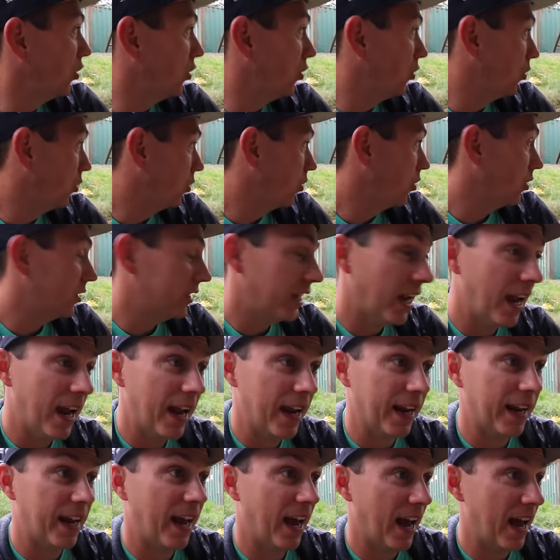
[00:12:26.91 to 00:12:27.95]
your
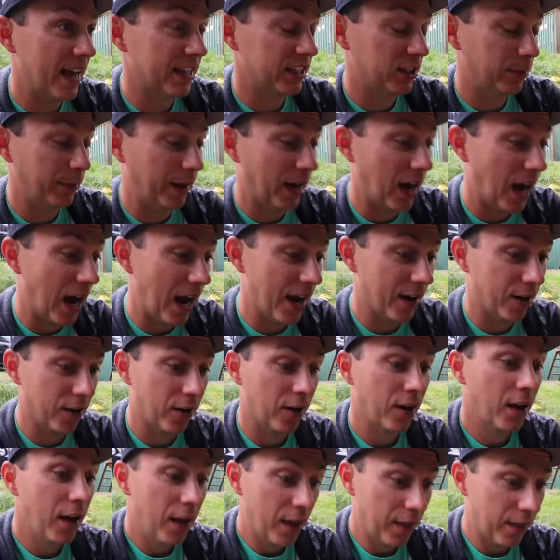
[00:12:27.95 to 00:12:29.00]
tank has to be
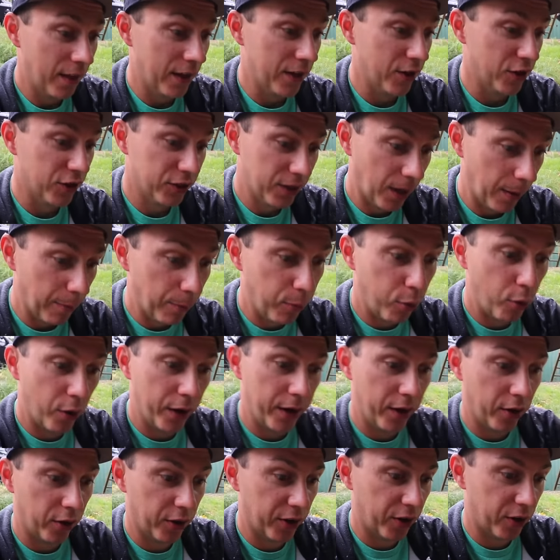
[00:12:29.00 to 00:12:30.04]
higher than your dump
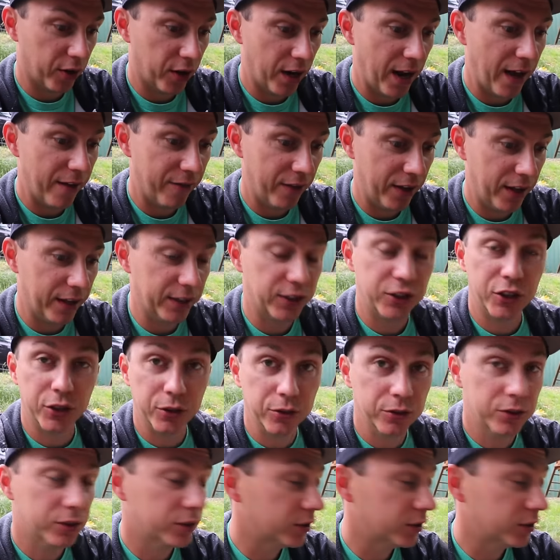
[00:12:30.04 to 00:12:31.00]
point or you'll have issues.